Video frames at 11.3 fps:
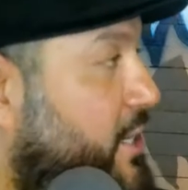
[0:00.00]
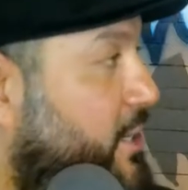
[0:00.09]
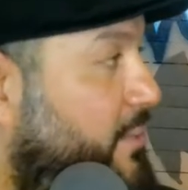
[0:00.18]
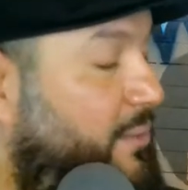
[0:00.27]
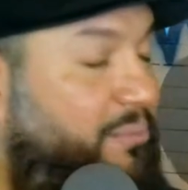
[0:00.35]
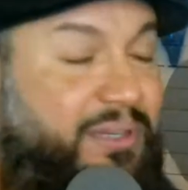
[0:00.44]

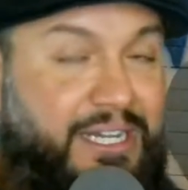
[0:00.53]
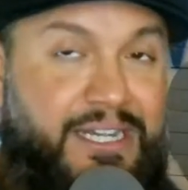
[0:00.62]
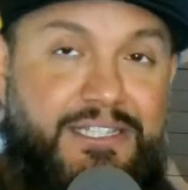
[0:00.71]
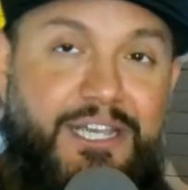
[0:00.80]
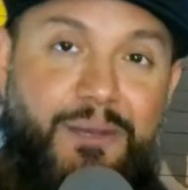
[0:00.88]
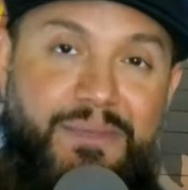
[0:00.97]
gentlemen,
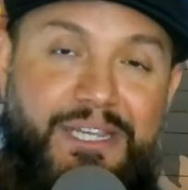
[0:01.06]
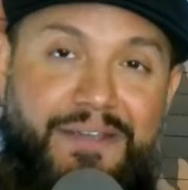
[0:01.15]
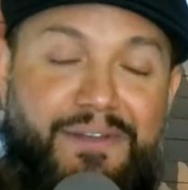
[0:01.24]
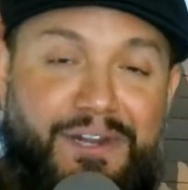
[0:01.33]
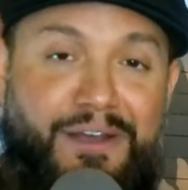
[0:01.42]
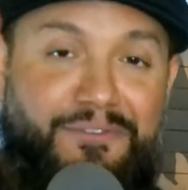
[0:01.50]
please help me give
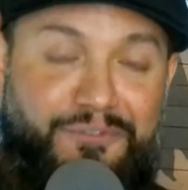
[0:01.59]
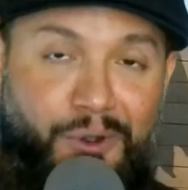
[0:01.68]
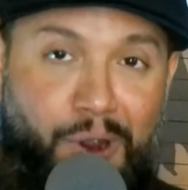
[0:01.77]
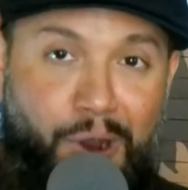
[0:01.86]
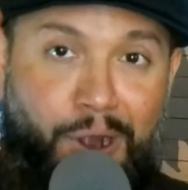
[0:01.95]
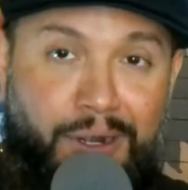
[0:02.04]
it up
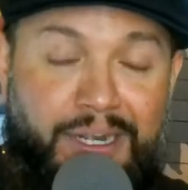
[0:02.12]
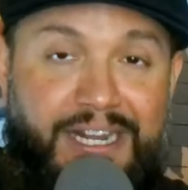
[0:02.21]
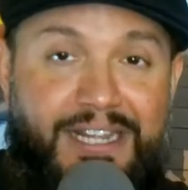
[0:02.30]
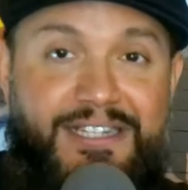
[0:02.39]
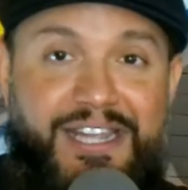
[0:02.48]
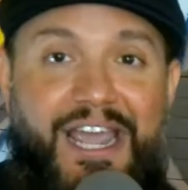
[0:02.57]
for
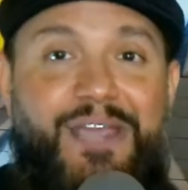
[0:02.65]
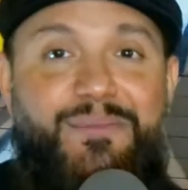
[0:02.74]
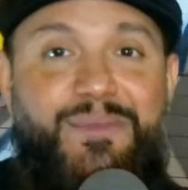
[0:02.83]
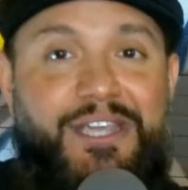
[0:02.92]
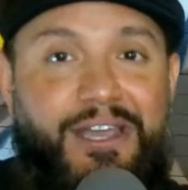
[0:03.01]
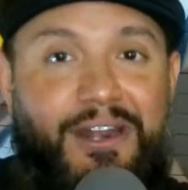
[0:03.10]

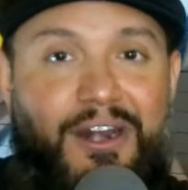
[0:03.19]
Damian